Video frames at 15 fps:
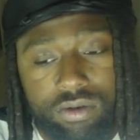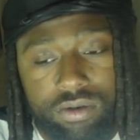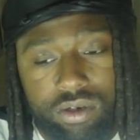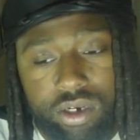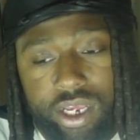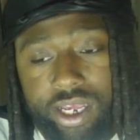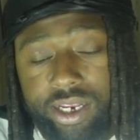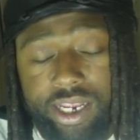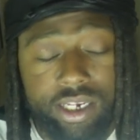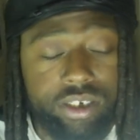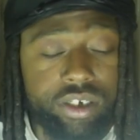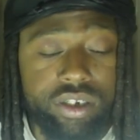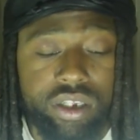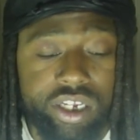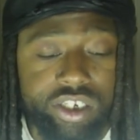That that
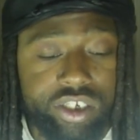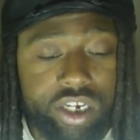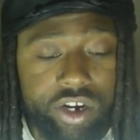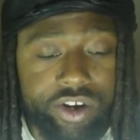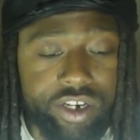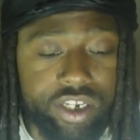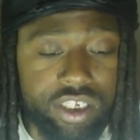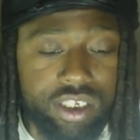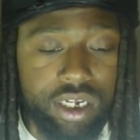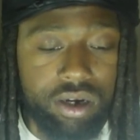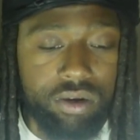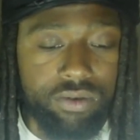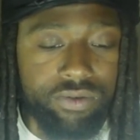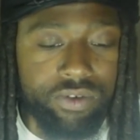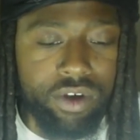shit's legendary in itself.